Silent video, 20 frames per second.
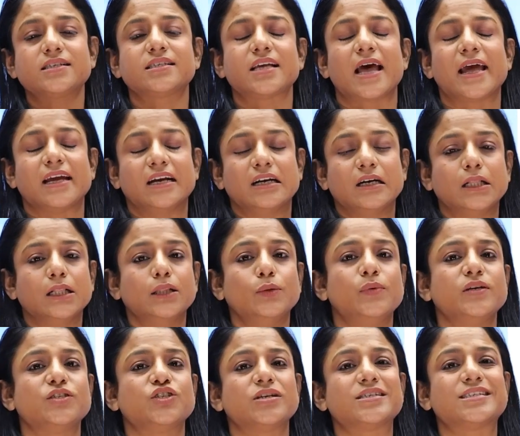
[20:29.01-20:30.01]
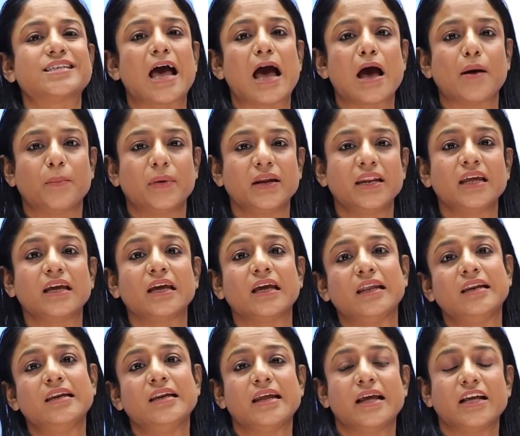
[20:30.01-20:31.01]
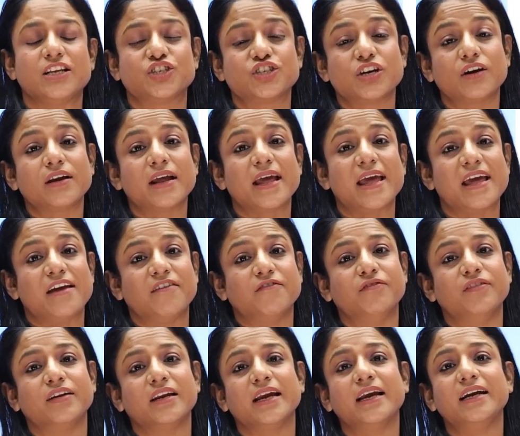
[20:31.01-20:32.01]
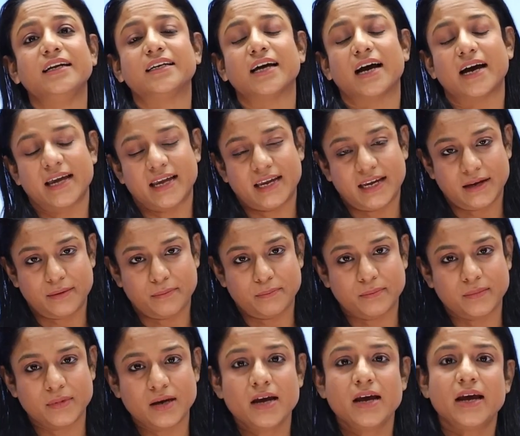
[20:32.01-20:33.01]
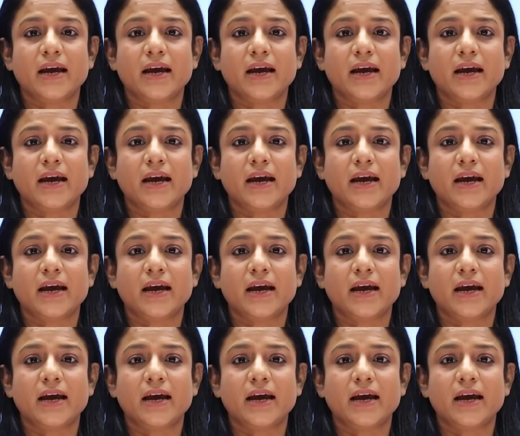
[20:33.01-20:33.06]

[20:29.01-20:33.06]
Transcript: cycle which is happening in nature every time.